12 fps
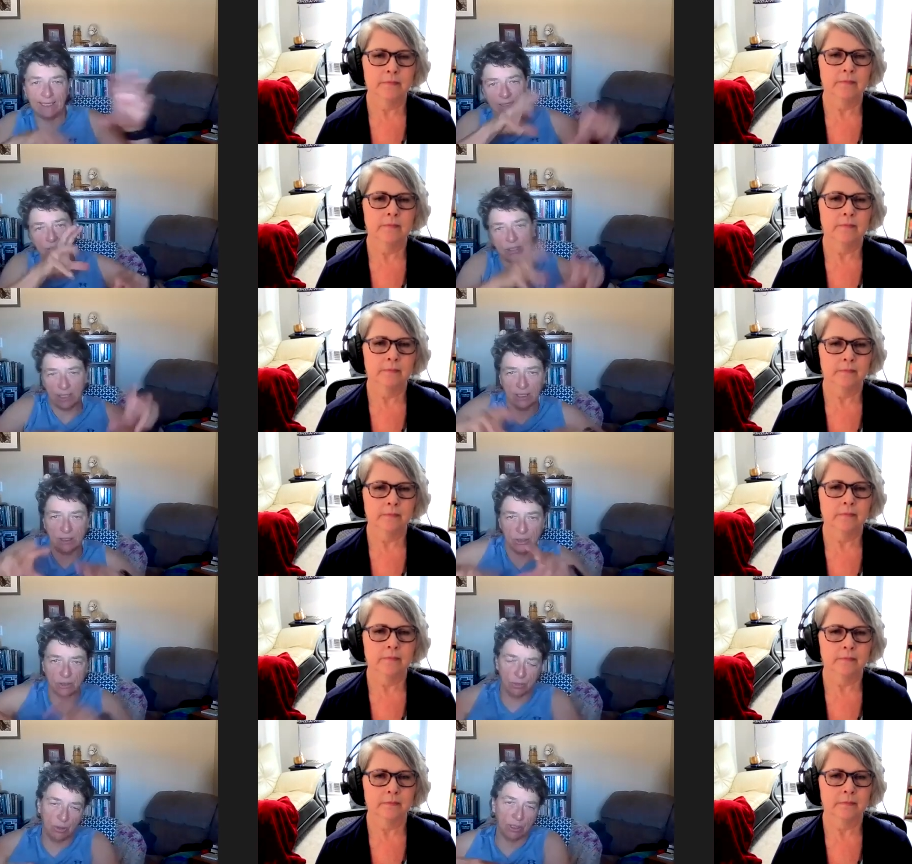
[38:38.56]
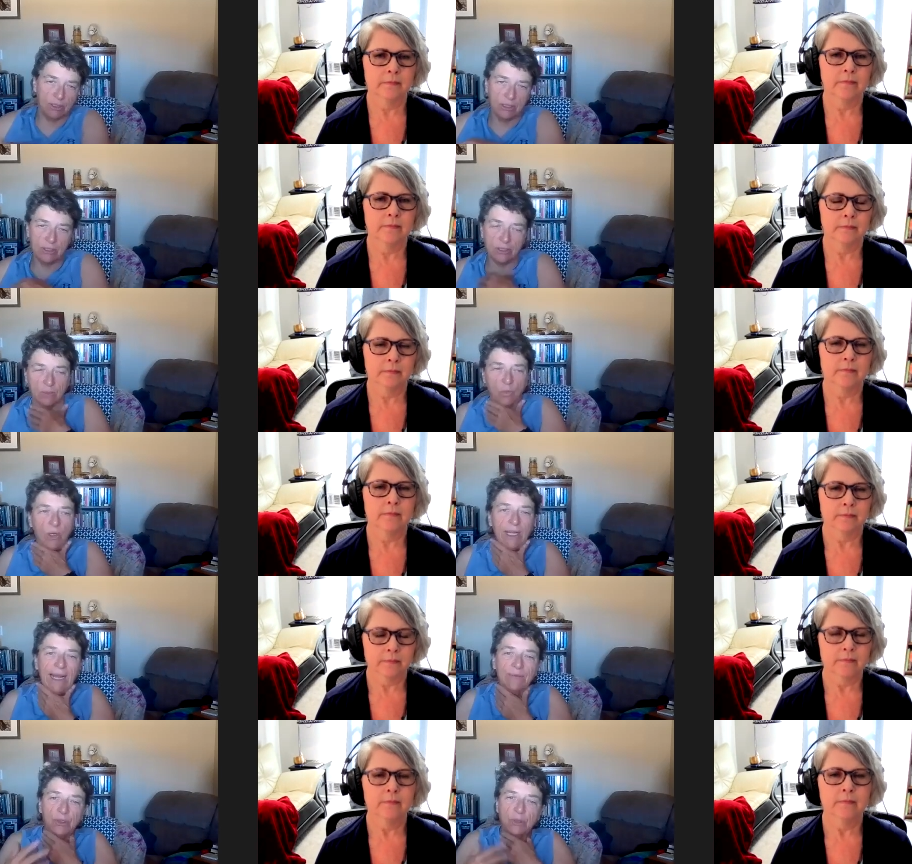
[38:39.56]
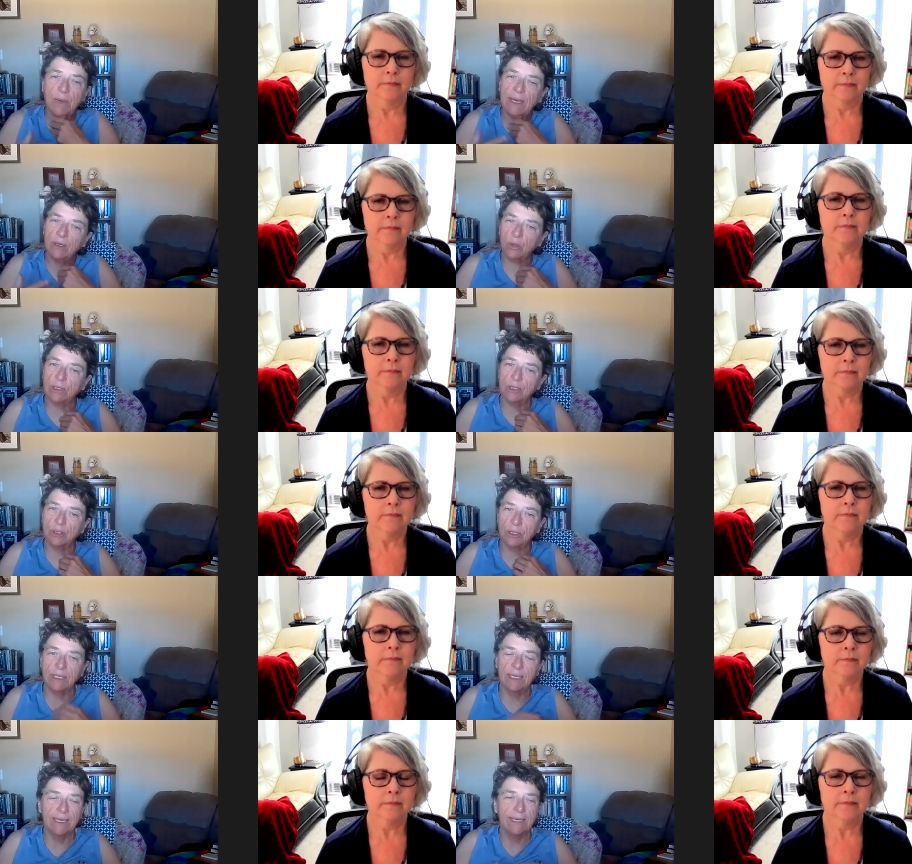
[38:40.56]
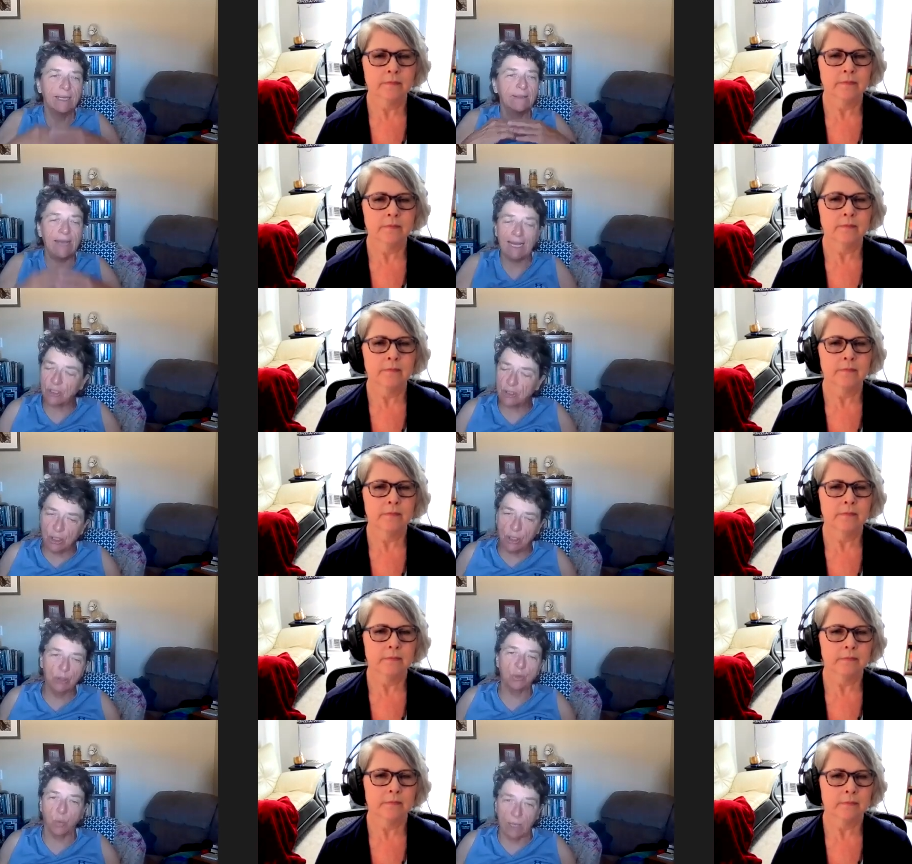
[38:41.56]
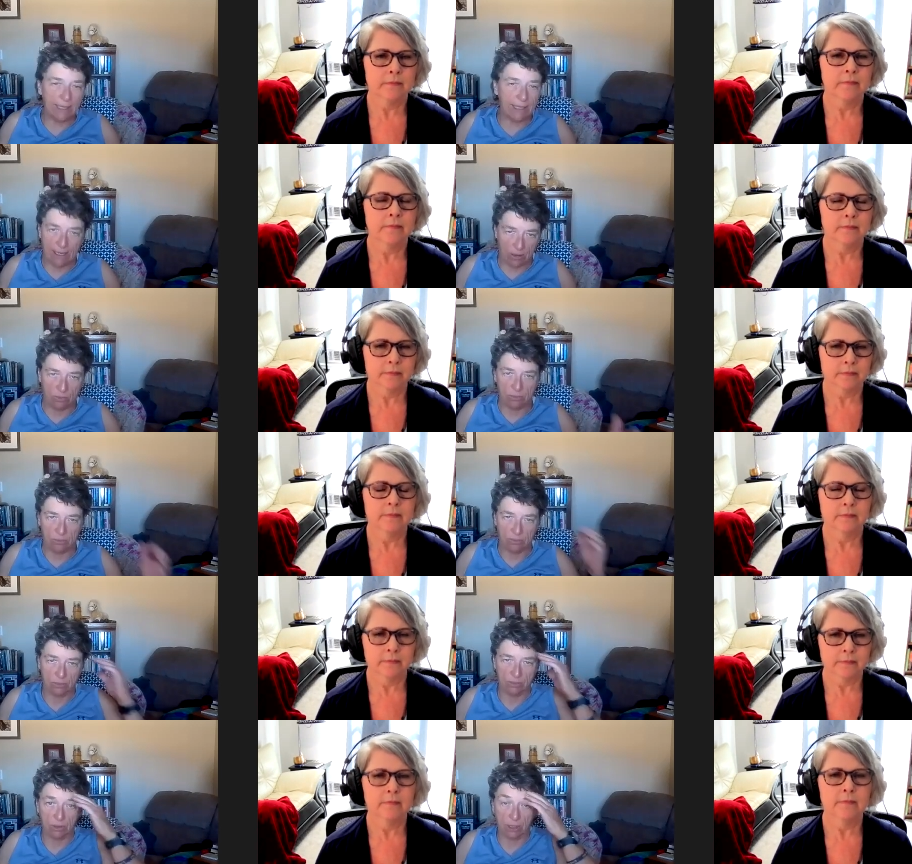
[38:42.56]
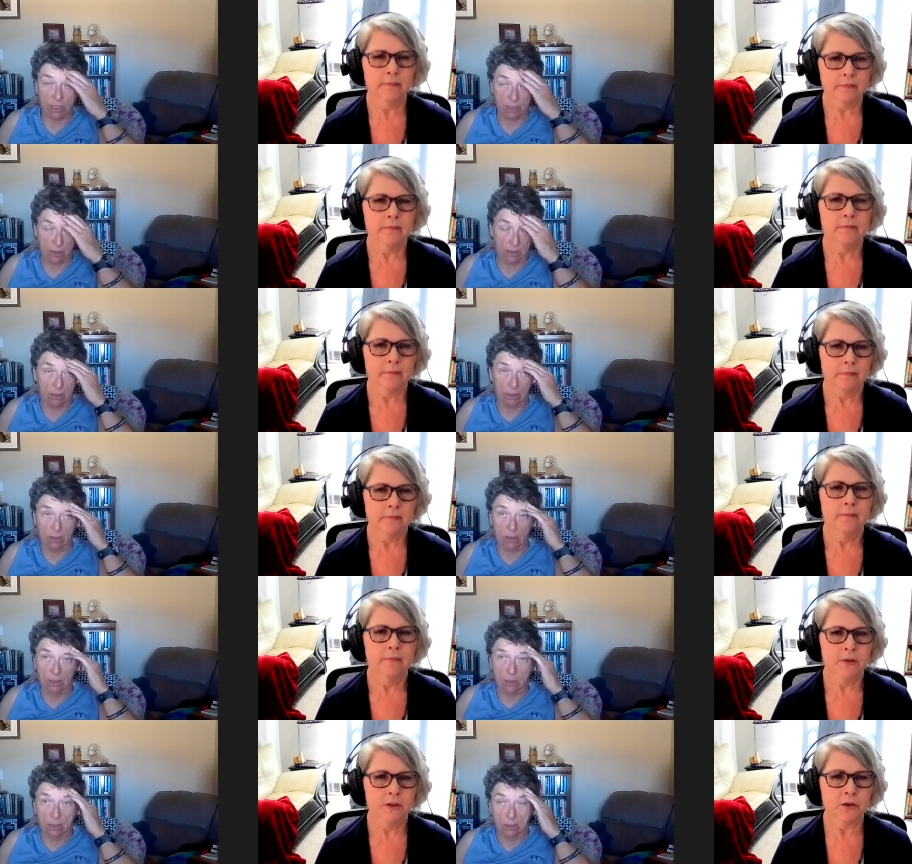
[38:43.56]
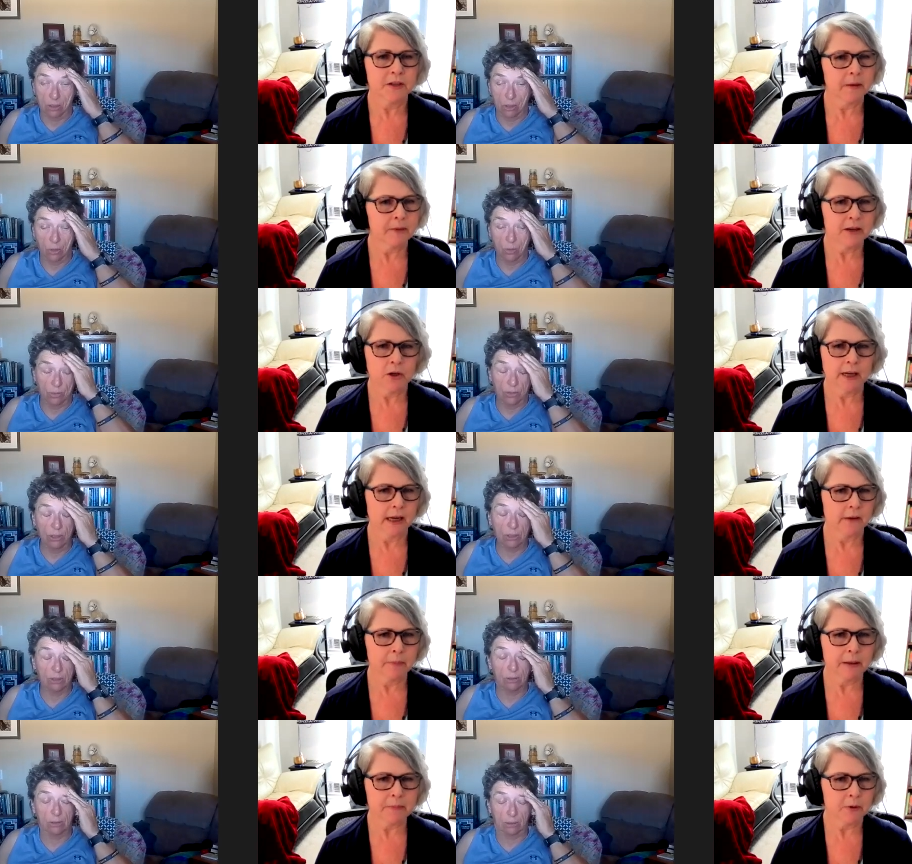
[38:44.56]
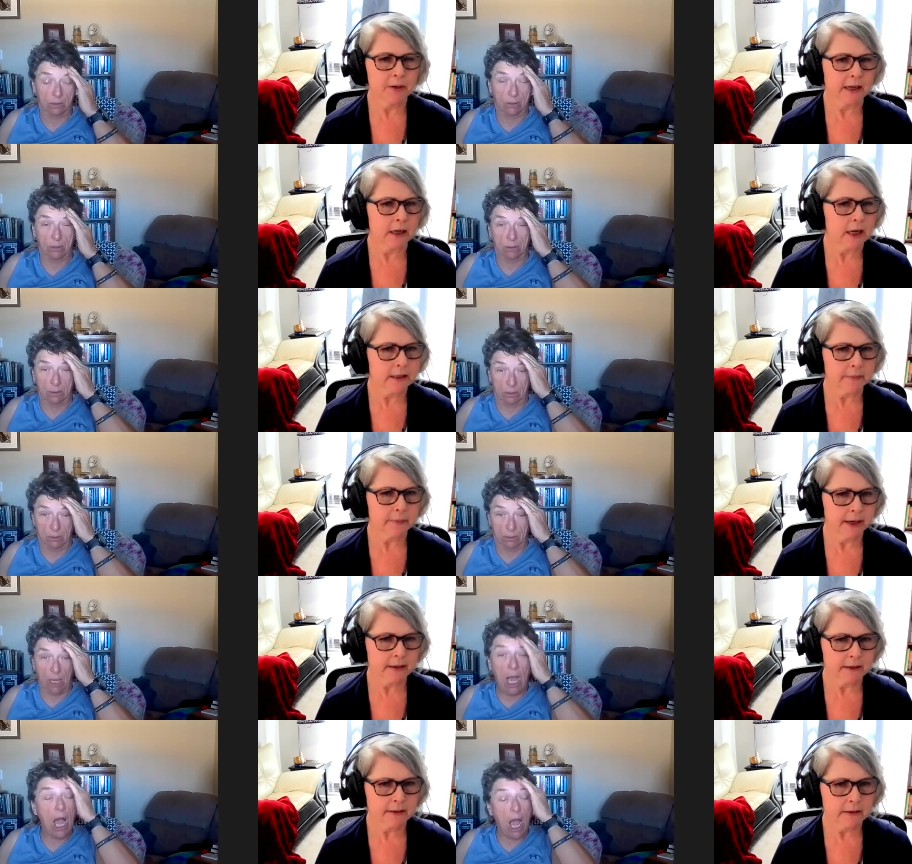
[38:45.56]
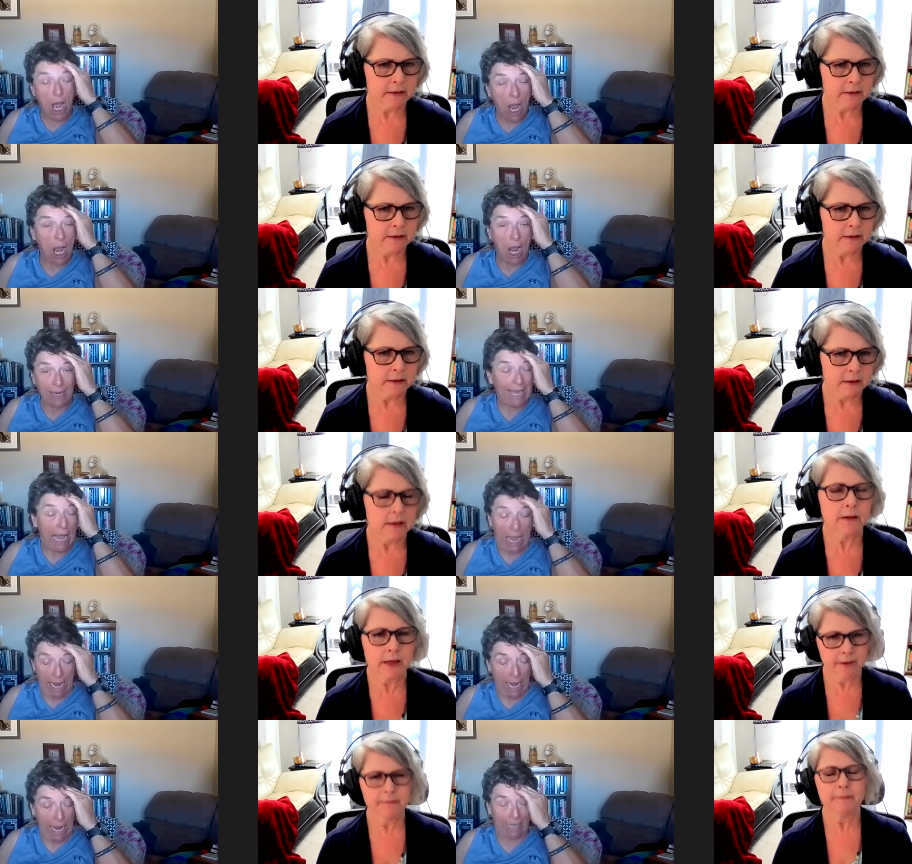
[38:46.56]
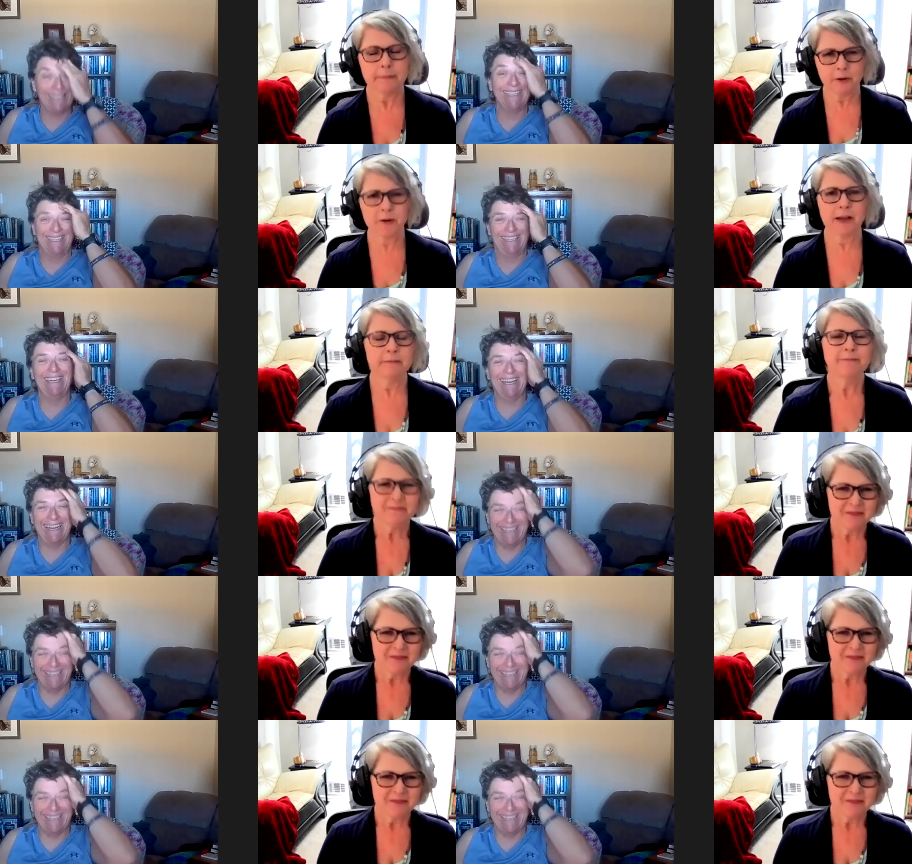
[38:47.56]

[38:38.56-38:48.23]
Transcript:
Speaker 1: that gets things through our system. Well, after spinal cord injury, that slows way down. Okay.
Speaker 2: So does that mean so, you get people get constipated? Uh huh. Yeah. Okay. Okay.